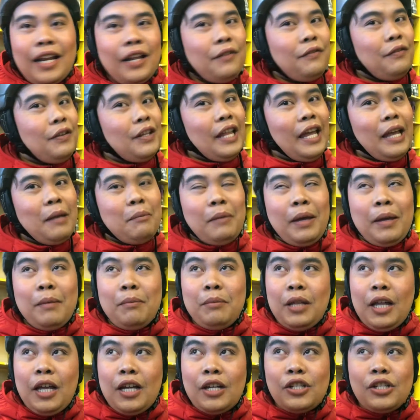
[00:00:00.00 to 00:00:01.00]
and I feel like my
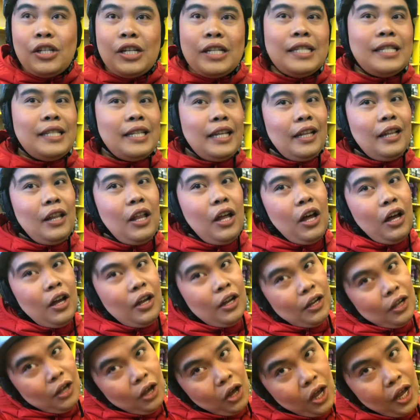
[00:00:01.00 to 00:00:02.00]
blush is still
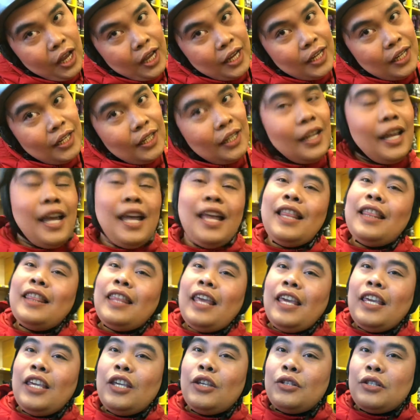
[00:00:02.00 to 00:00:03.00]
on.
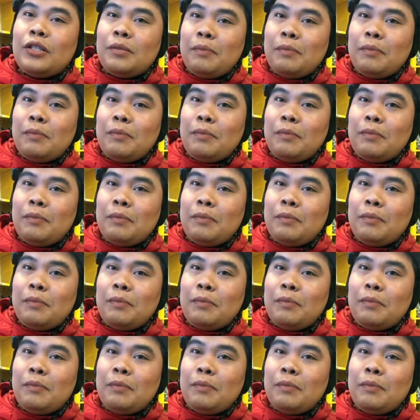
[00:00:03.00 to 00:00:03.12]
Thank you,